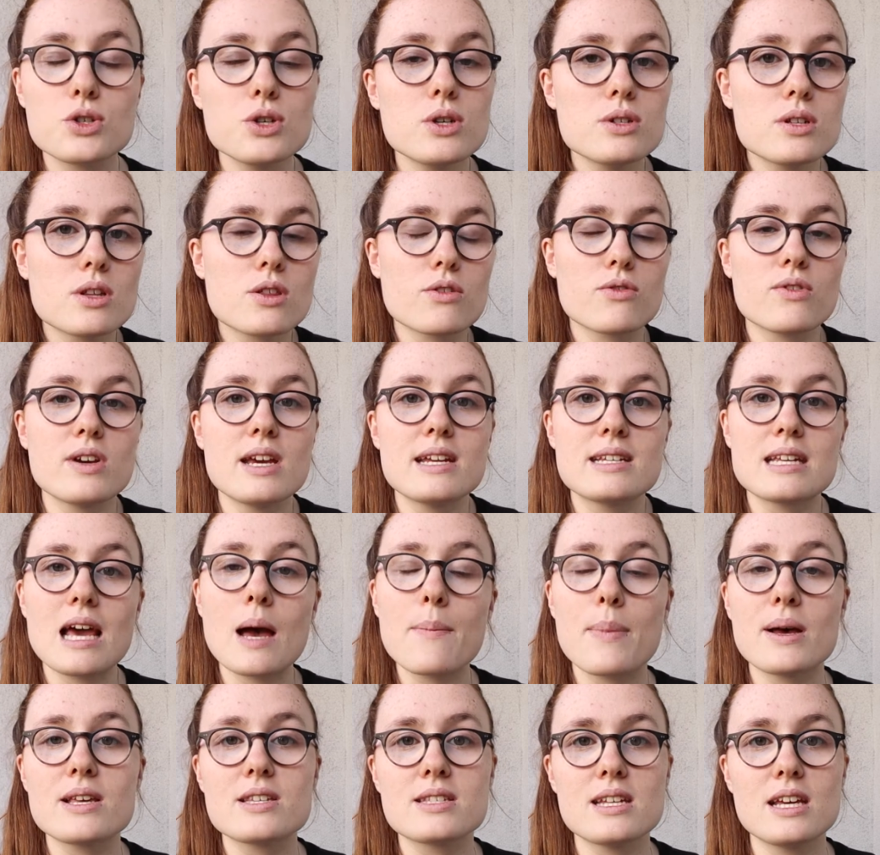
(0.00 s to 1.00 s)
2 to 3
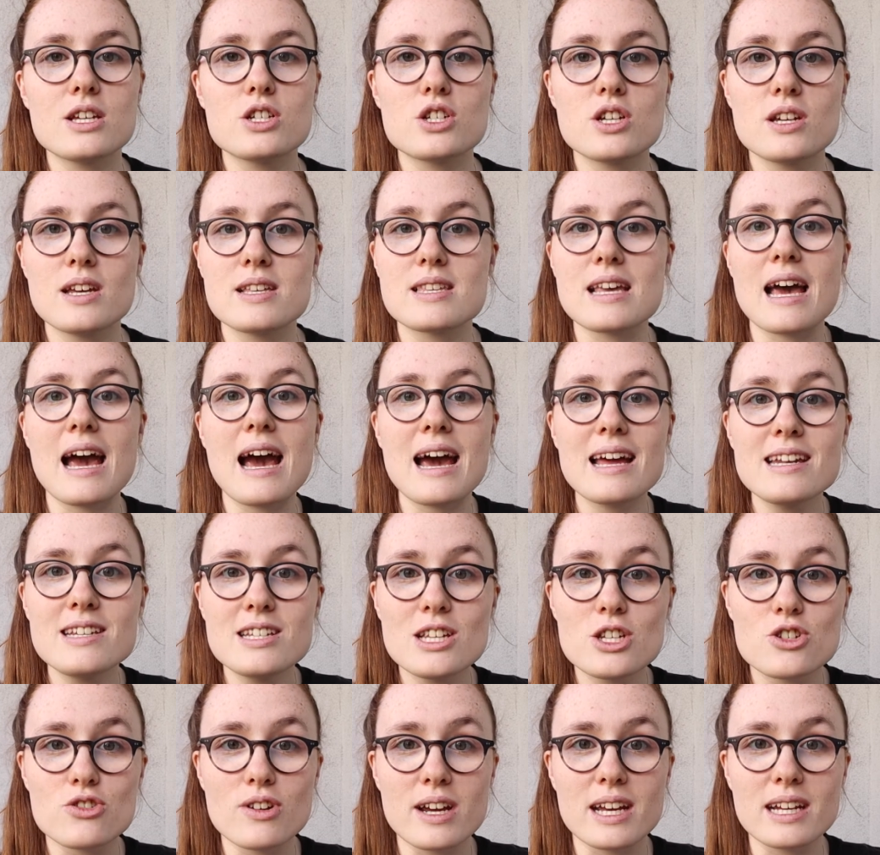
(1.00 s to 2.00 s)
tapas dishes and
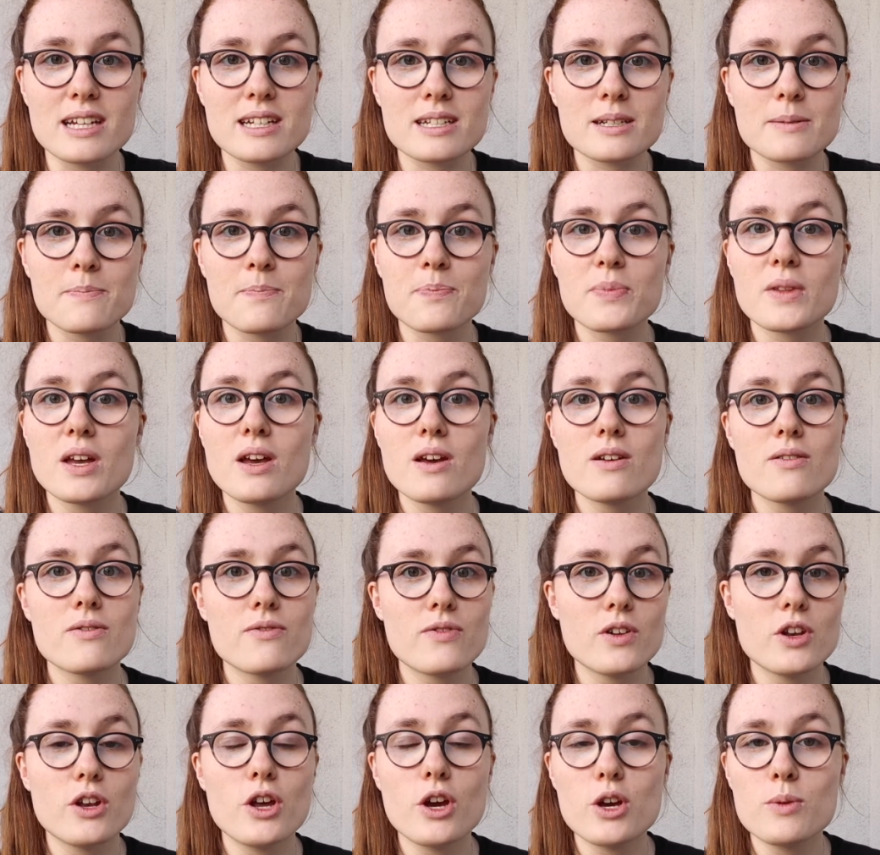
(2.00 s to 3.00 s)
a drink
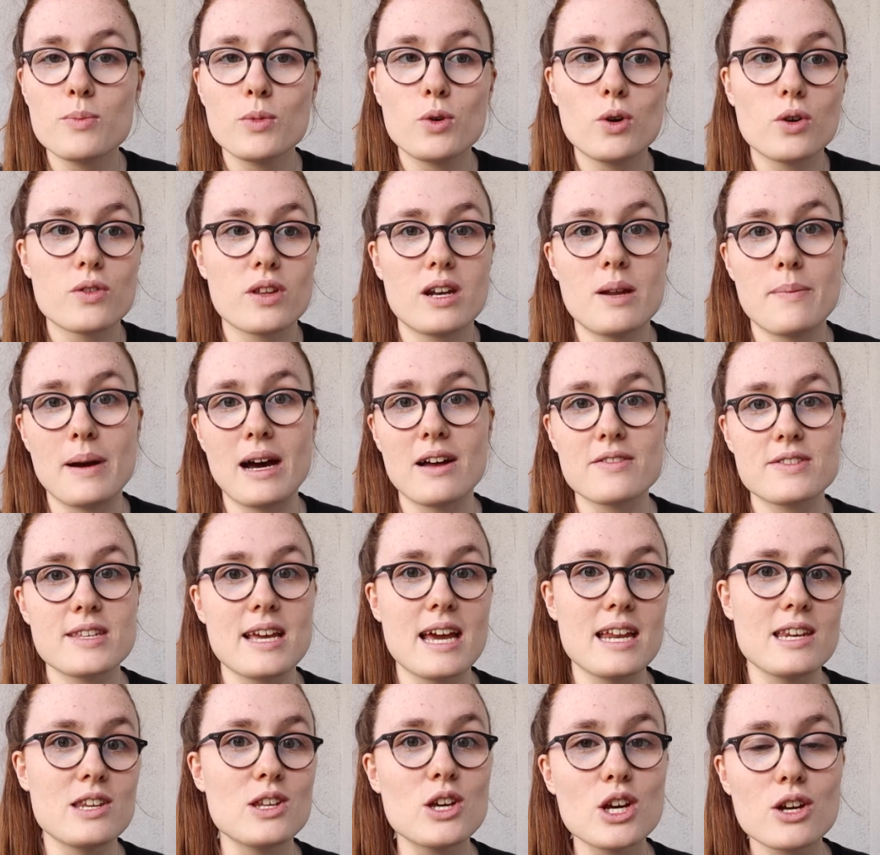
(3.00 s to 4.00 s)
for no more than about
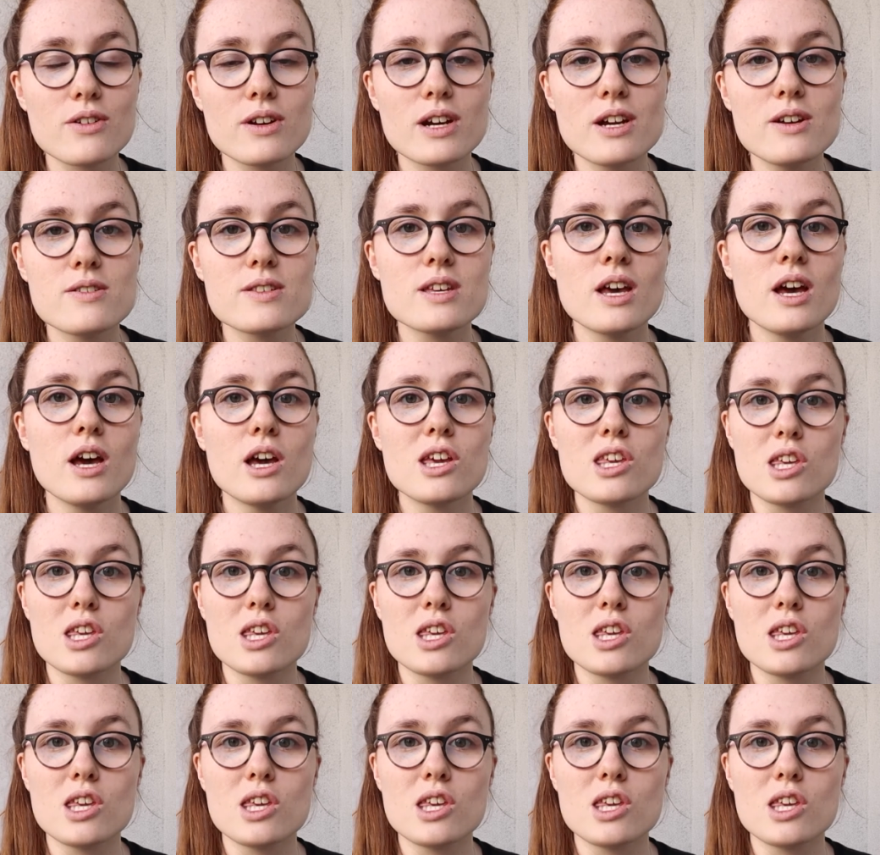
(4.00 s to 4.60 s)
10 euros.